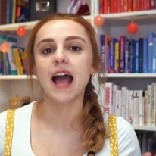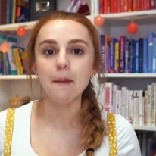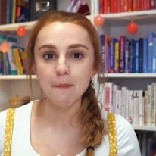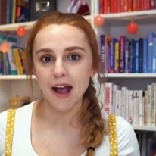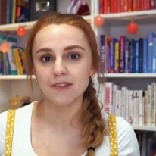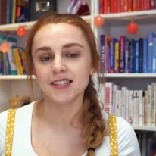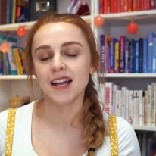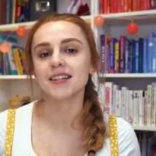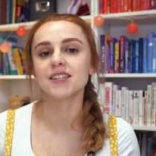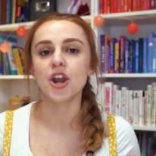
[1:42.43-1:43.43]
and
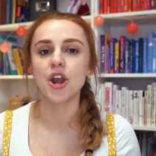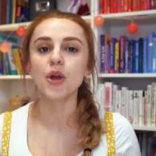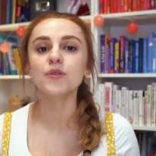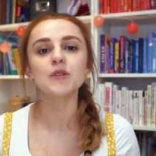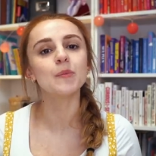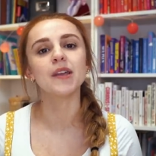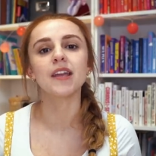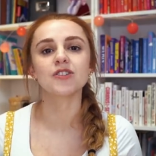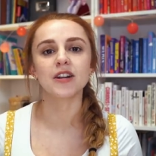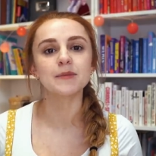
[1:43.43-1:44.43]
parasites known to
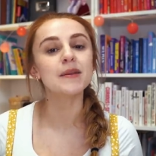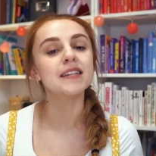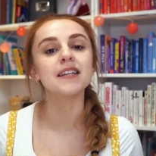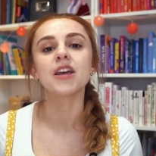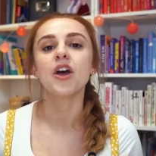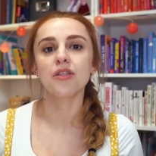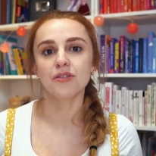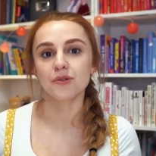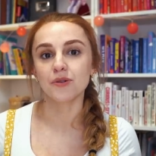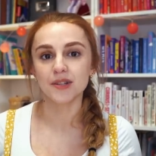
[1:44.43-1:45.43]
be transmitted
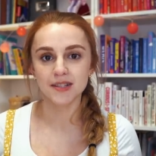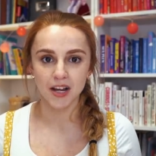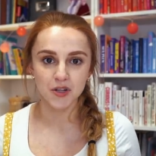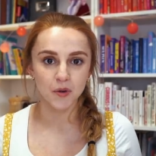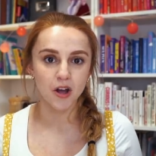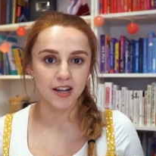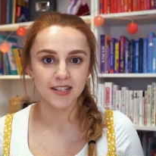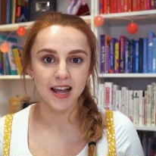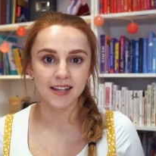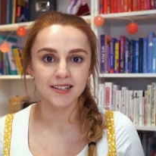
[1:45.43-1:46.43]
through sexual
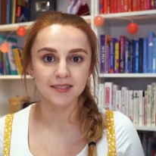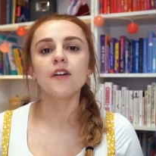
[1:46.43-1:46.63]
contact.